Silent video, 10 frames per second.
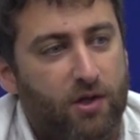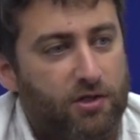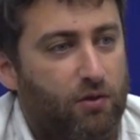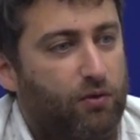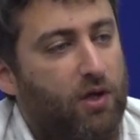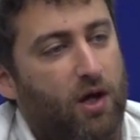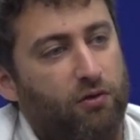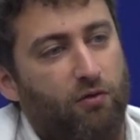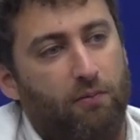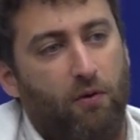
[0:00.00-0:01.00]
So the
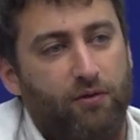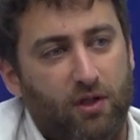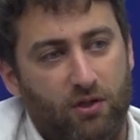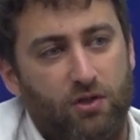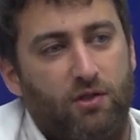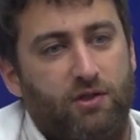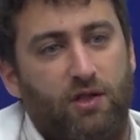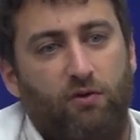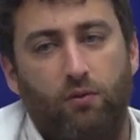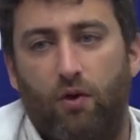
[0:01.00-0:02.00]
kind of protections
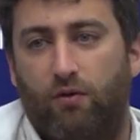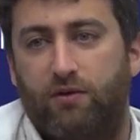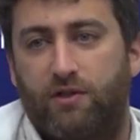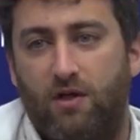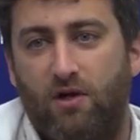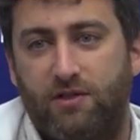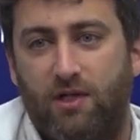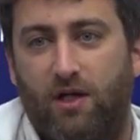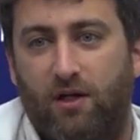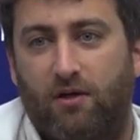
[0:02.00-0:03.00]
that we are
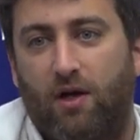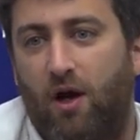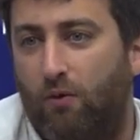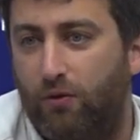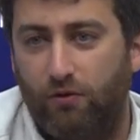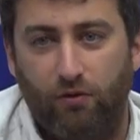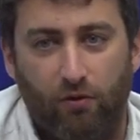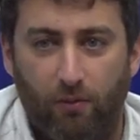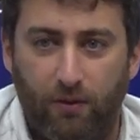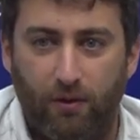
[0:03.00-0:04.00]
discussing now in the
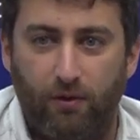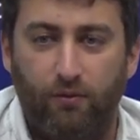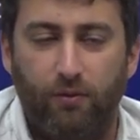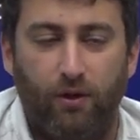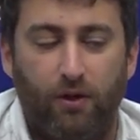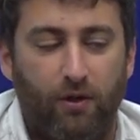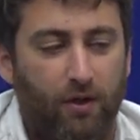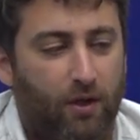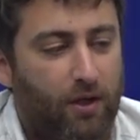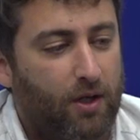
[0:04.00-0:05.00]
European Union,
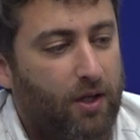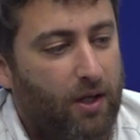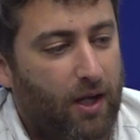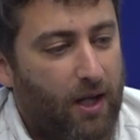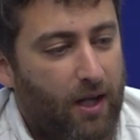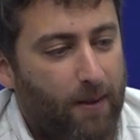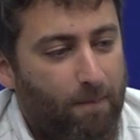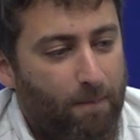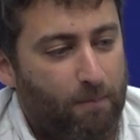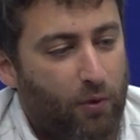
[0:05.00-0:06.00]

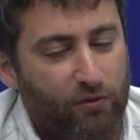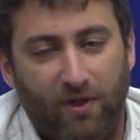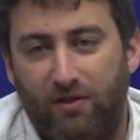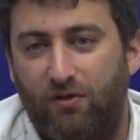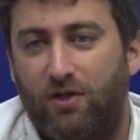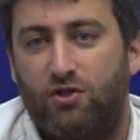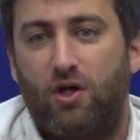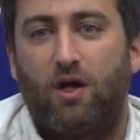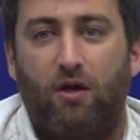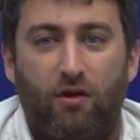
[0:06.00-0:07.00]
protecting
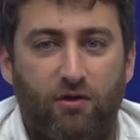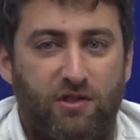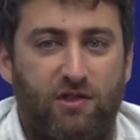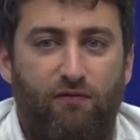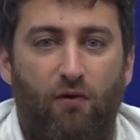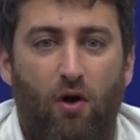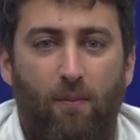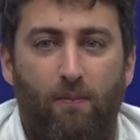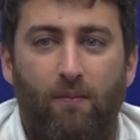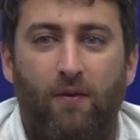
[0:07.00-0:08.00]
journalists
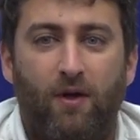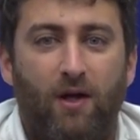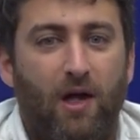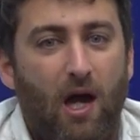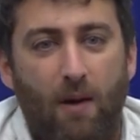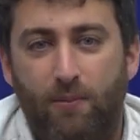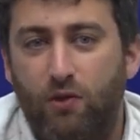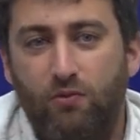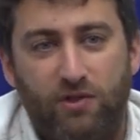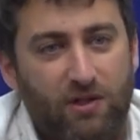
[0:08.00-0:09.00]
from
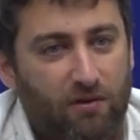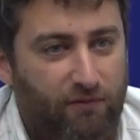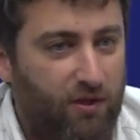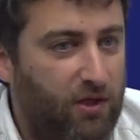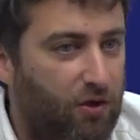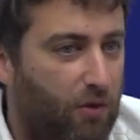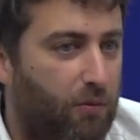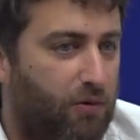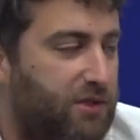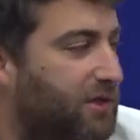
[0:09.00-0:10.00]
abusive legal
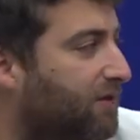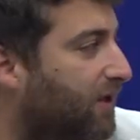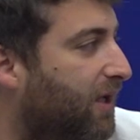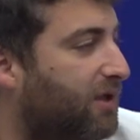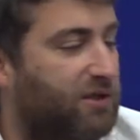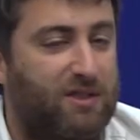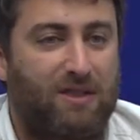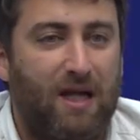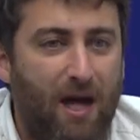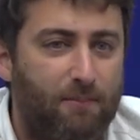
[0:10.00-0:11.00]
proceedings,
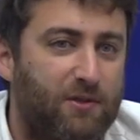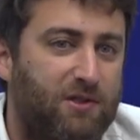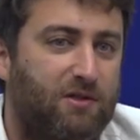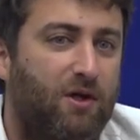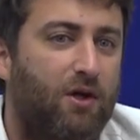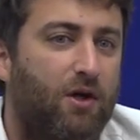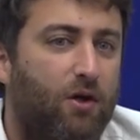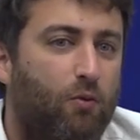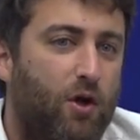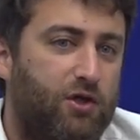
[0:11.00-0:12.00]
slaps,
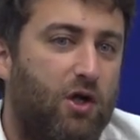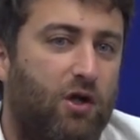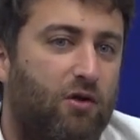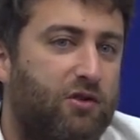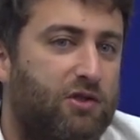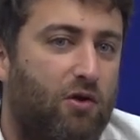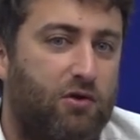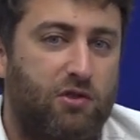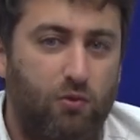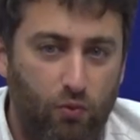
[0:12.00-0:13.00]
where journalists are
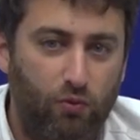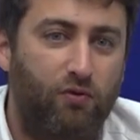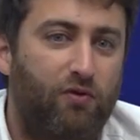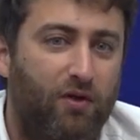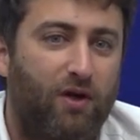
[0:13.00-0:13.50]
sued